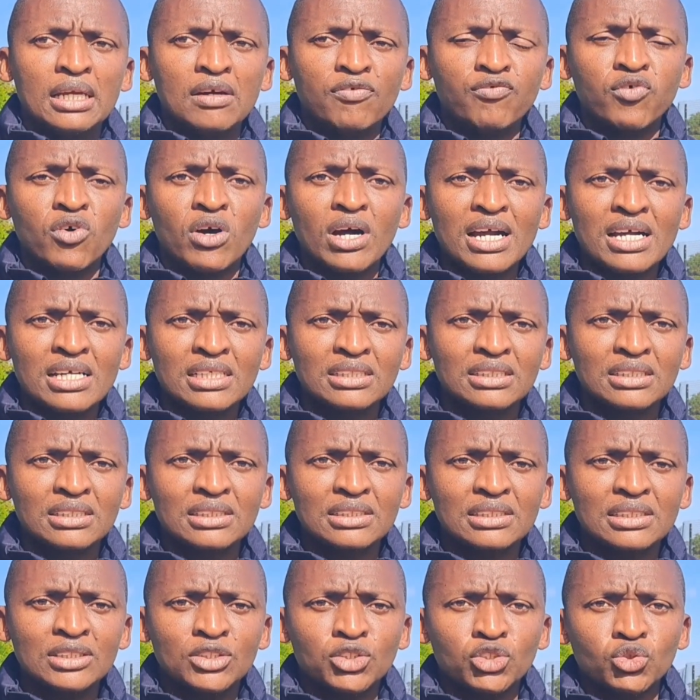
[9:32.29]
for
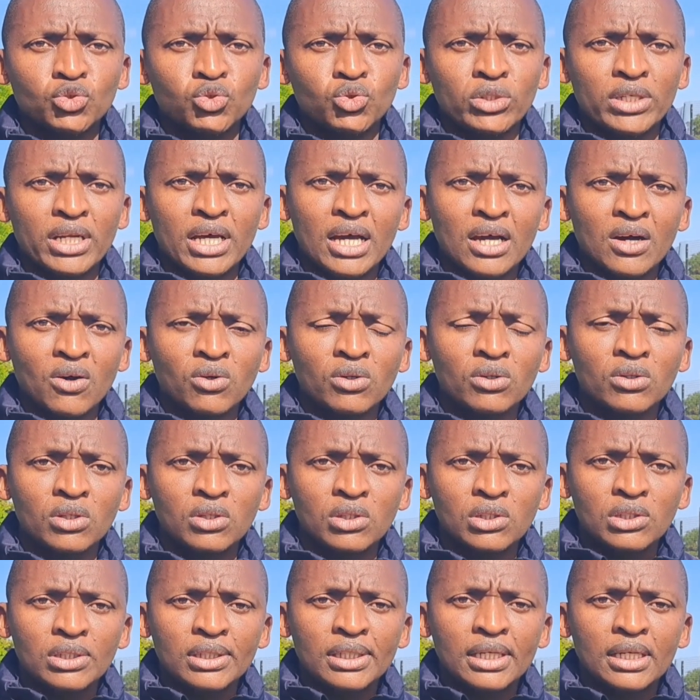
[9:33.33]
us it's to now
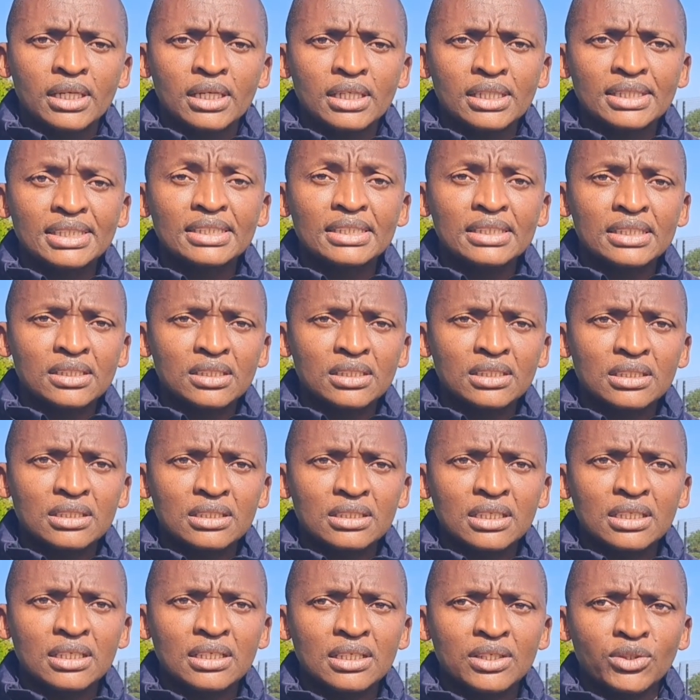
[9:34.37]
sit
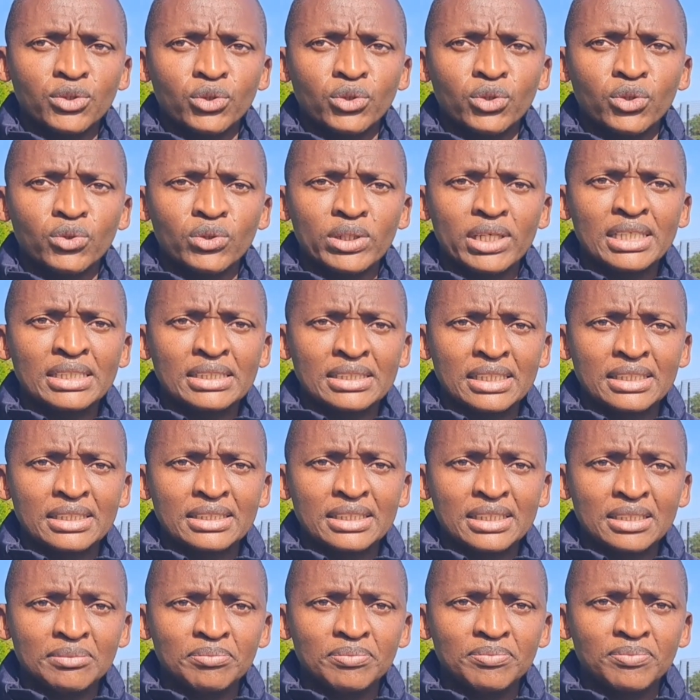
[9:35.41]
as a
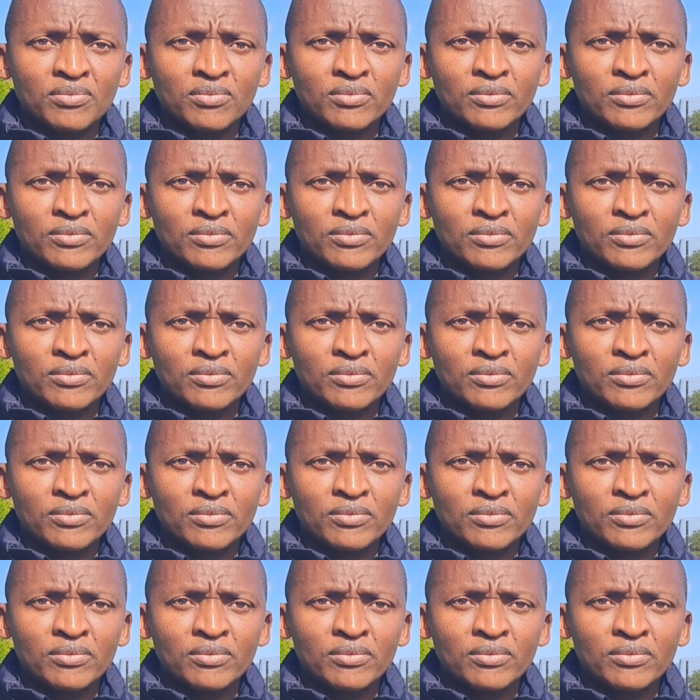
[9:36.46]
team